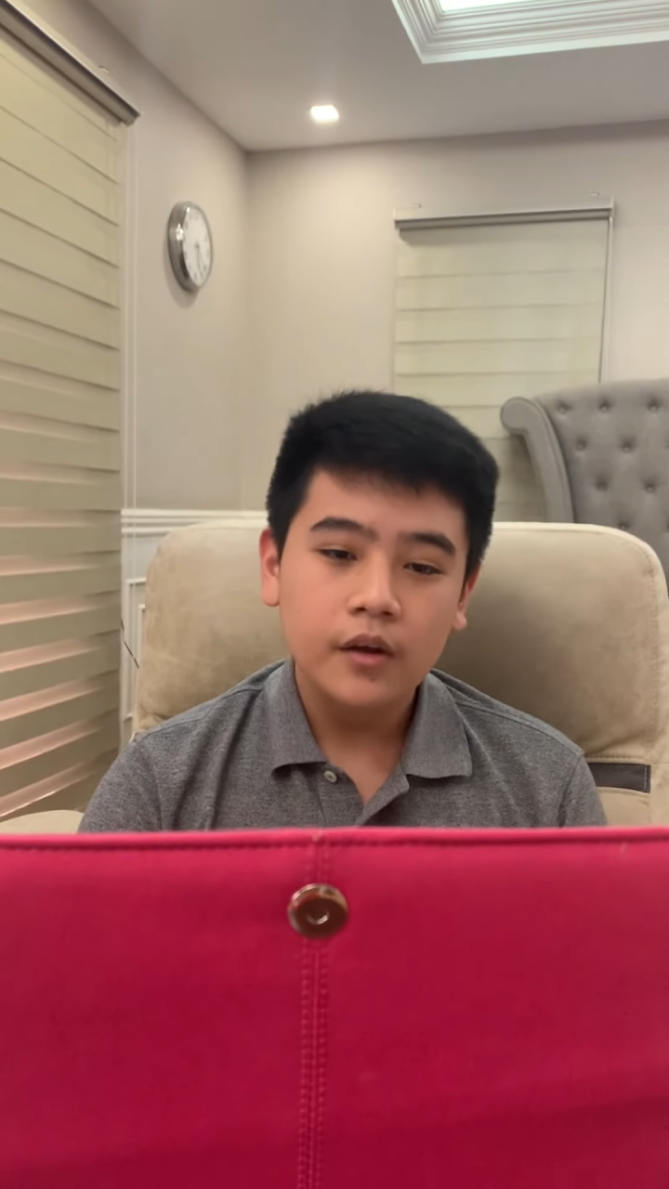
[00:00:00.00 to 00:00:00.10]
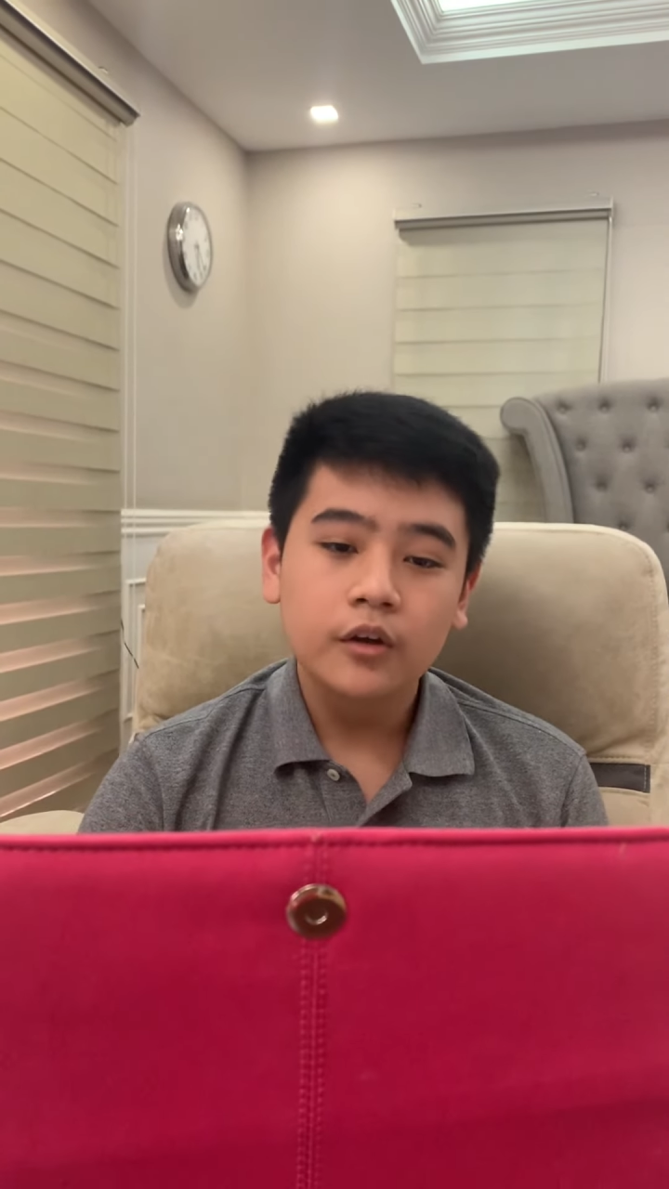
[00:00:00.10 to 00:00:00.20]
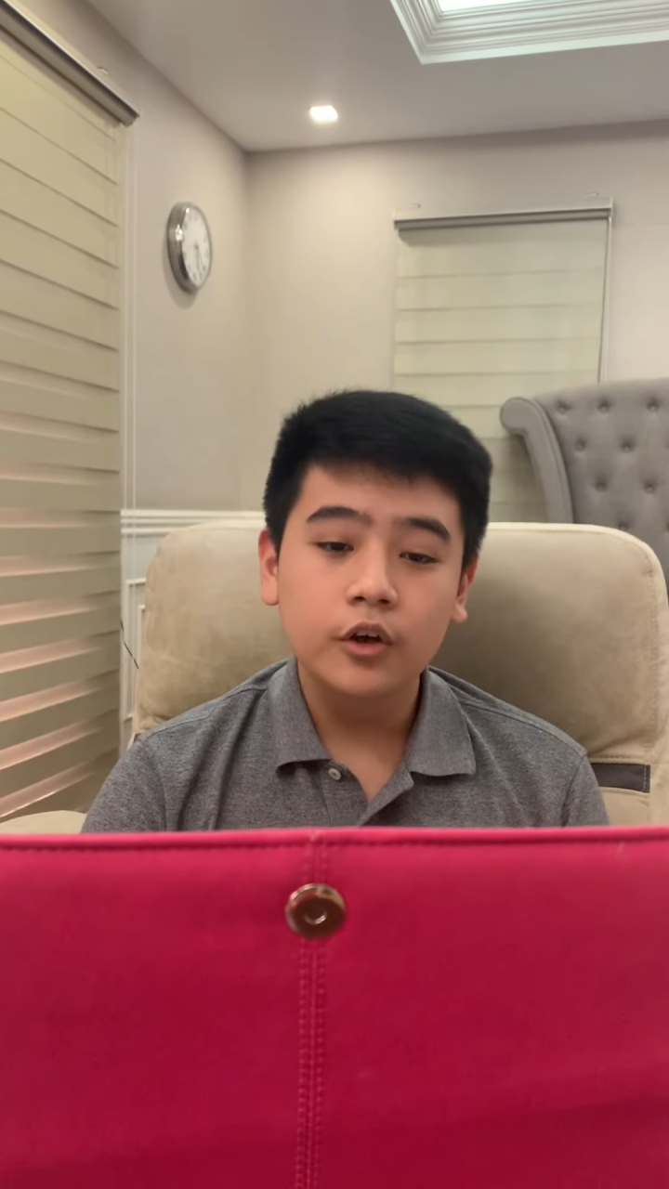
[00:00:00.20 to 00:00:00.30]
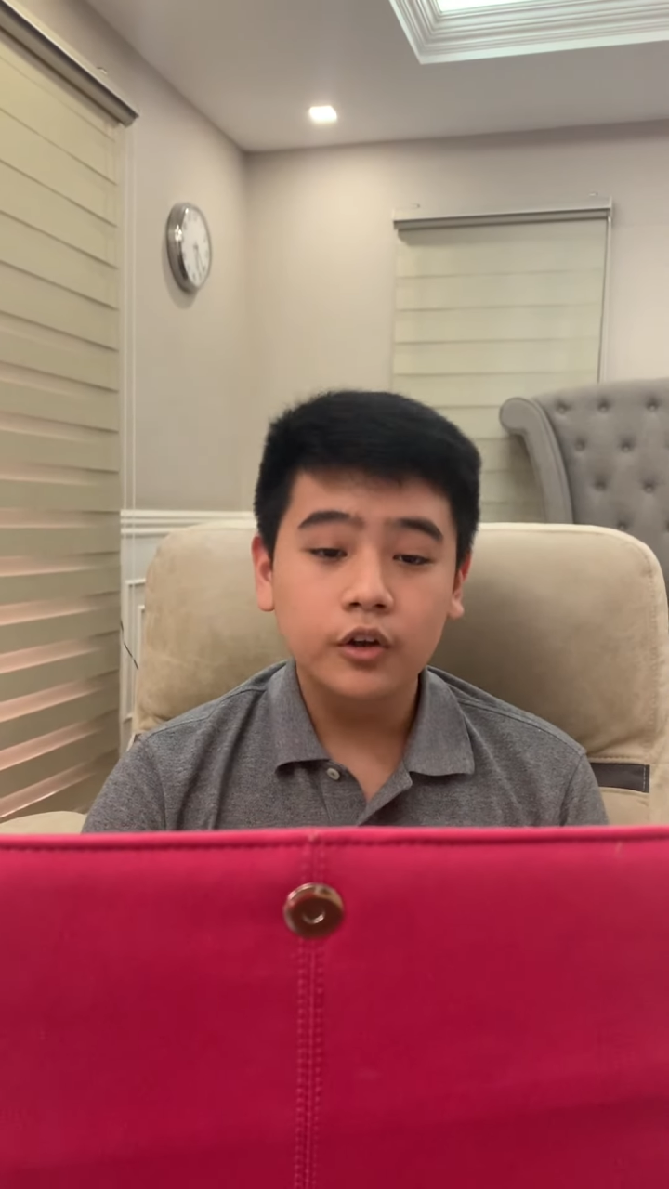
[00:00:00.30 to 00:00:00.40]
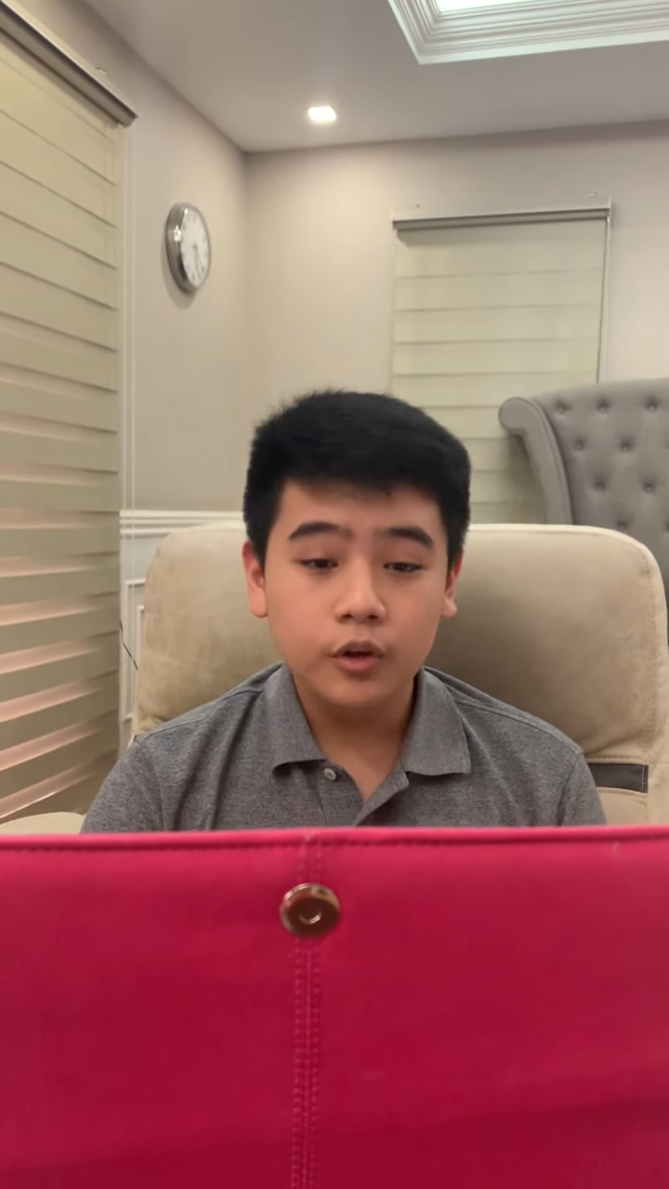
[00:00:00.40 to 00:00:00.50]

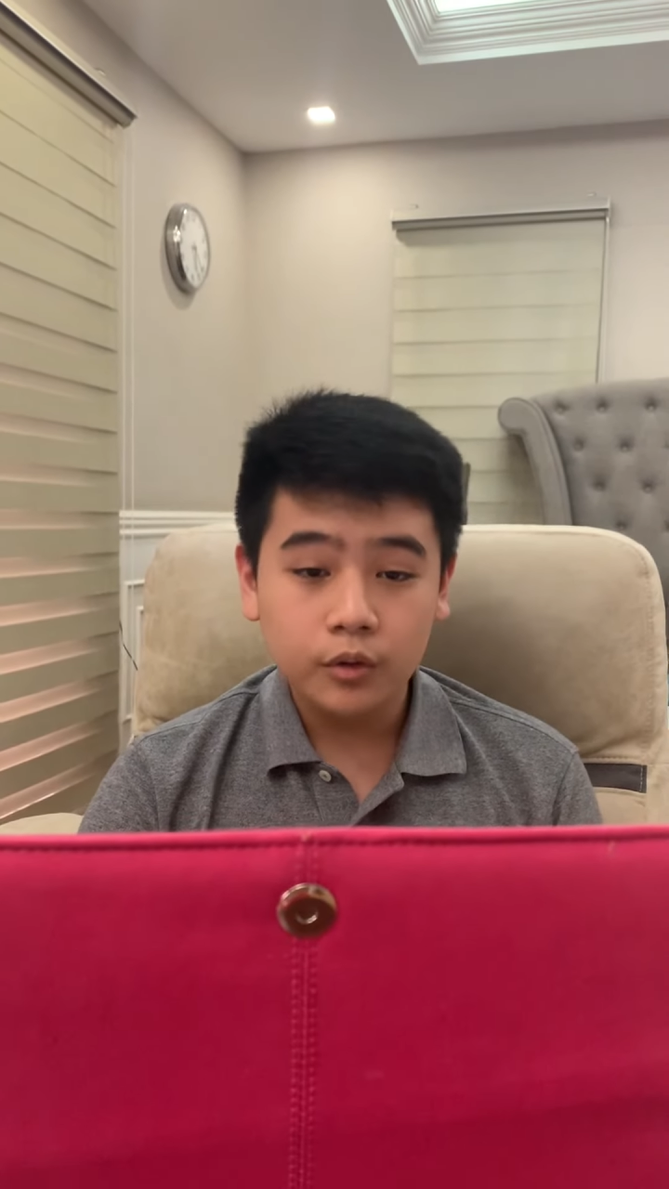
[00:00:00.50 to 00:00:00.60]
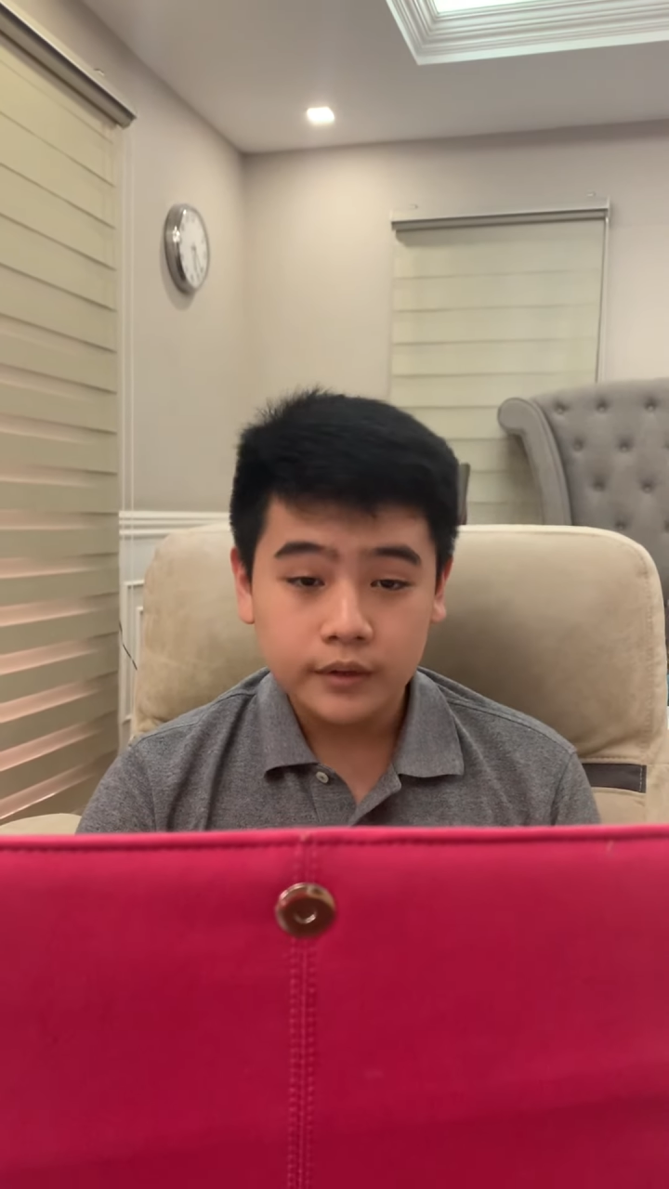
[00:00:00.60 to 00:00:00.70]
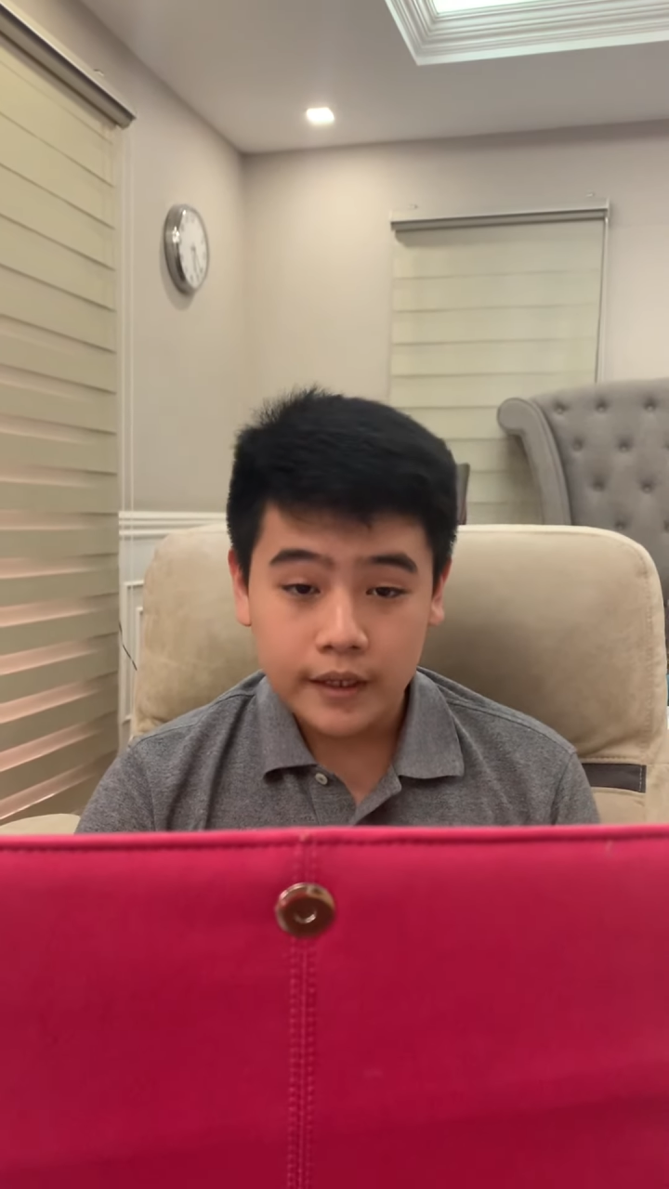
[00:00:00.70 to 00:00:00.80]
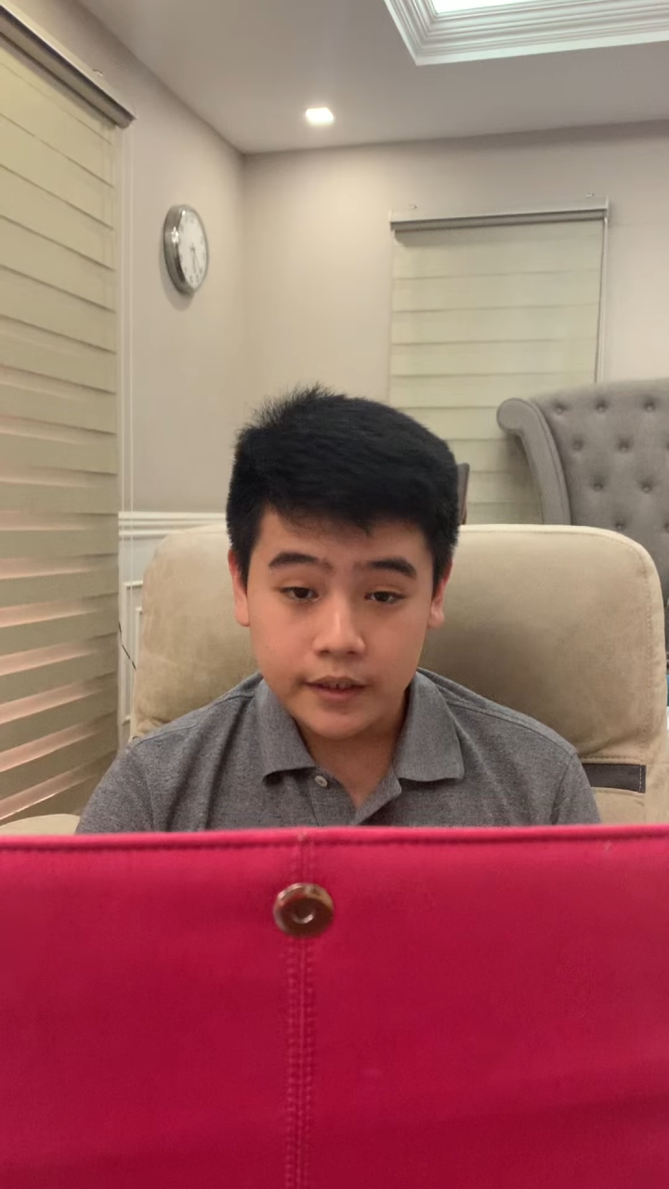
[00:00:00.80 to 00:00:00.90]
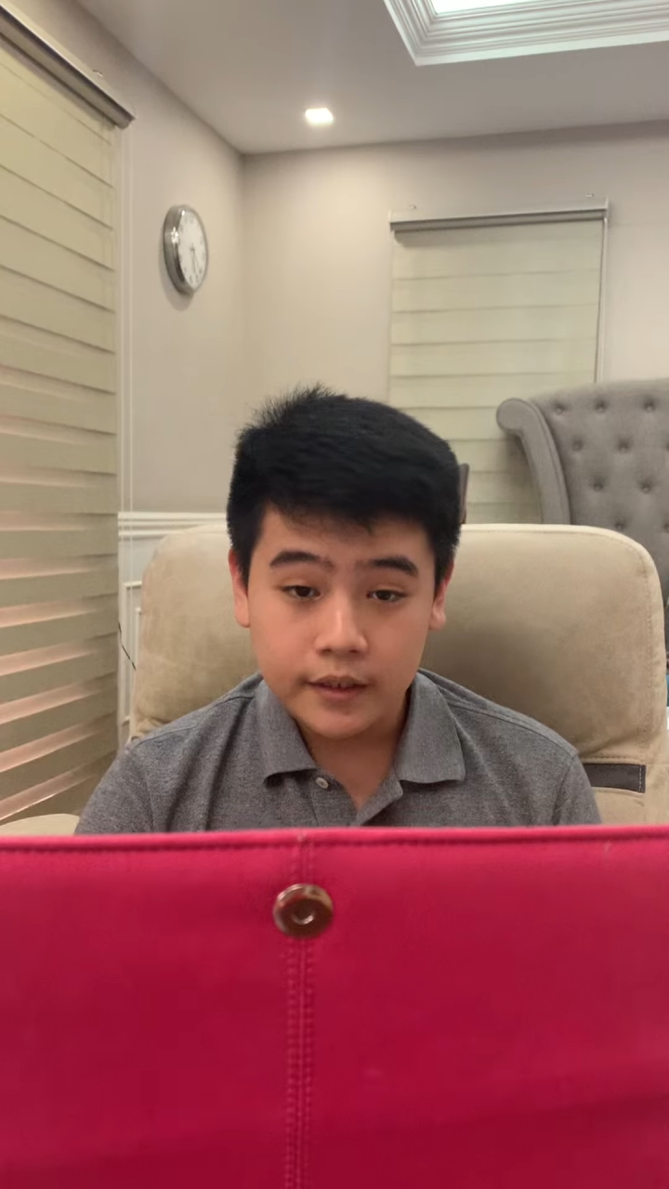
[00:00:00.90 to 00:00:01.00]
Good note
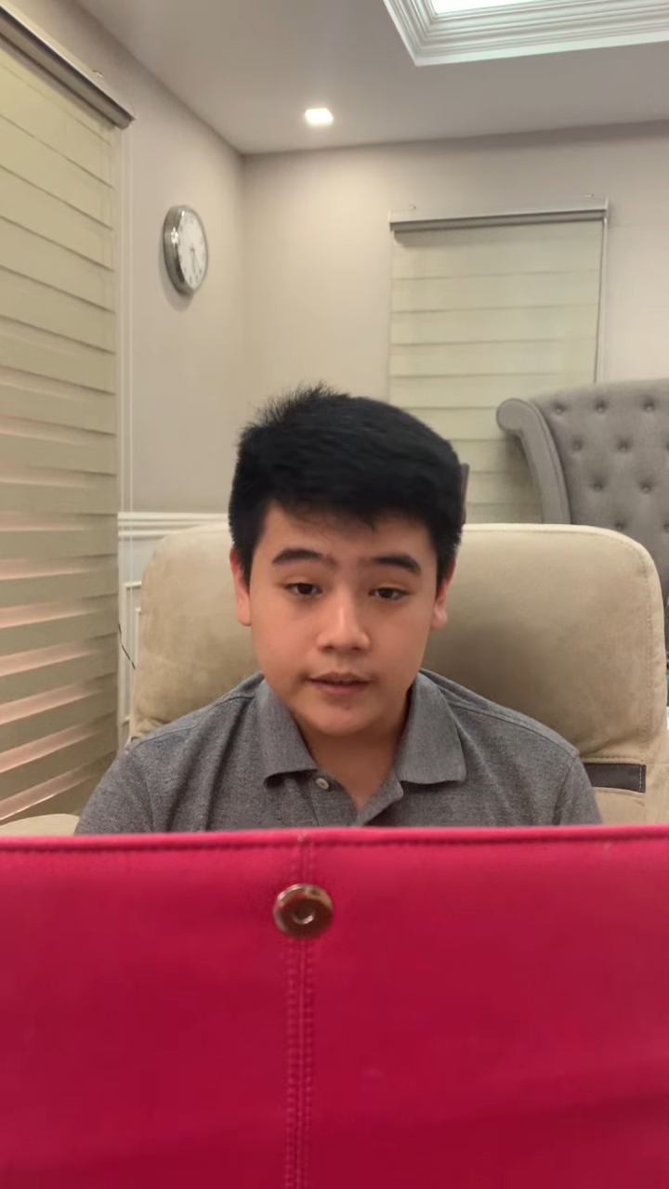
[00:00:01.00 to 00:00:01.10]
taking